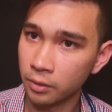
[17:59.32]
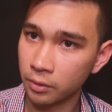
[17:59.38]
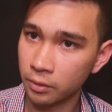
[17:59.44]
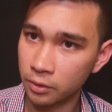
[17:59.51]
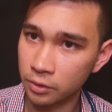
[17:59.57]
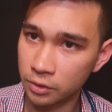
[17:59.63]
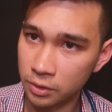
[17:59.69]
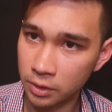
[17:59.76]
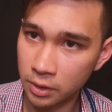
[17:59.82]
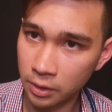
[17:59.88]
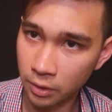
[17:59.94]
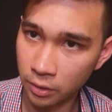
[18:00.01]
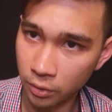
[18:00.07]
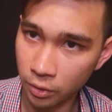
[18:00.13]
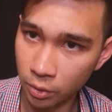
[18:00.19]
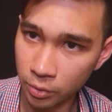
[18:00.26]
across the
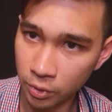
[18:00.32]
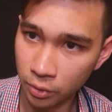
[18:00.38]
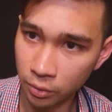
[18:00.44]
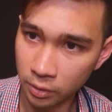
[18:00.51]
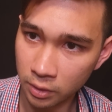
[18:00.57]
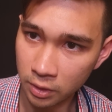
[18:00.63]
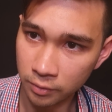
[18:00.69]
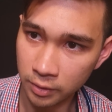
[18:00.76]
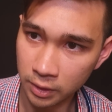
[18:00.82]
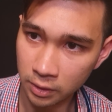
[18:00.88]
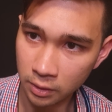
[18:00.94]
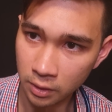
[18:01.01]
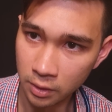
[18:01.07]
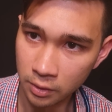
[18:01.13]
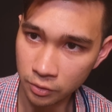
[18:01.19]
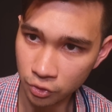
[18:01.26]

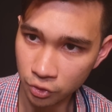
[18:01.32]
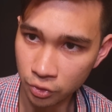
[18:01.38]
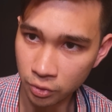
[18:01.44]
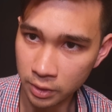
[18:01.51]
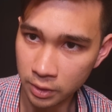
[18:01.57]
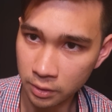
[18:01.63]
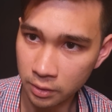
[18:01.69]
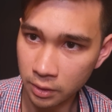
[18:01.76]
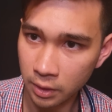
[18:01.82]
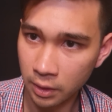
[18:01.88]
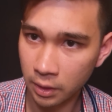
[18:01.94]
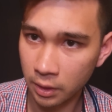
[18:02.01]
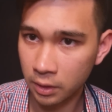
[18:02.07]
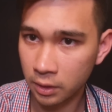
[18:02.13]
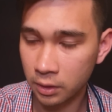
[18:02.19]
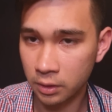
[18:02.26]
acromioclavicular joint
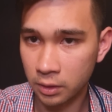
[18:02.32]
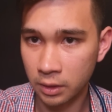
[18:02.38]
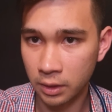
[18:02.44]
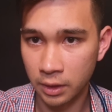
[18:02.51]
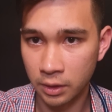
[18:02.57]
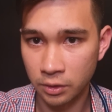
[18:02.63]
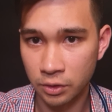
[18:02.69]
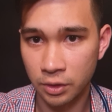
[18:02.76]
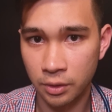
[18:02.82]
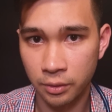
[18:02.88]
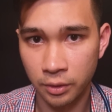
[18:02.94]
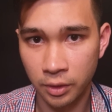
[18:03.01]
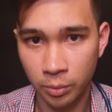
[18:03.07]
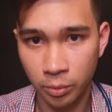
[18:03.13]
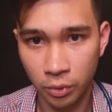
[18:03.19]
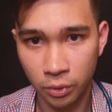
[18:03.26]
in the anterior